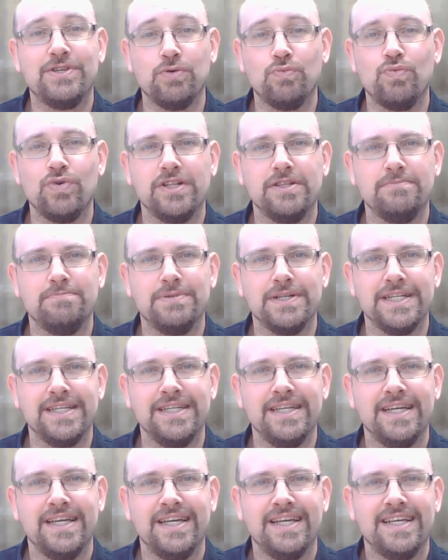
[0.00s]
it will
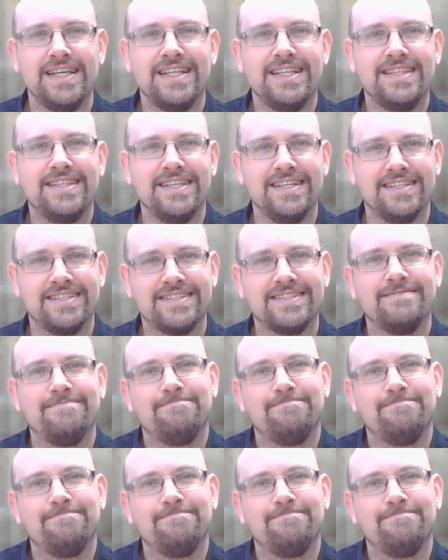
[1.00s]
be that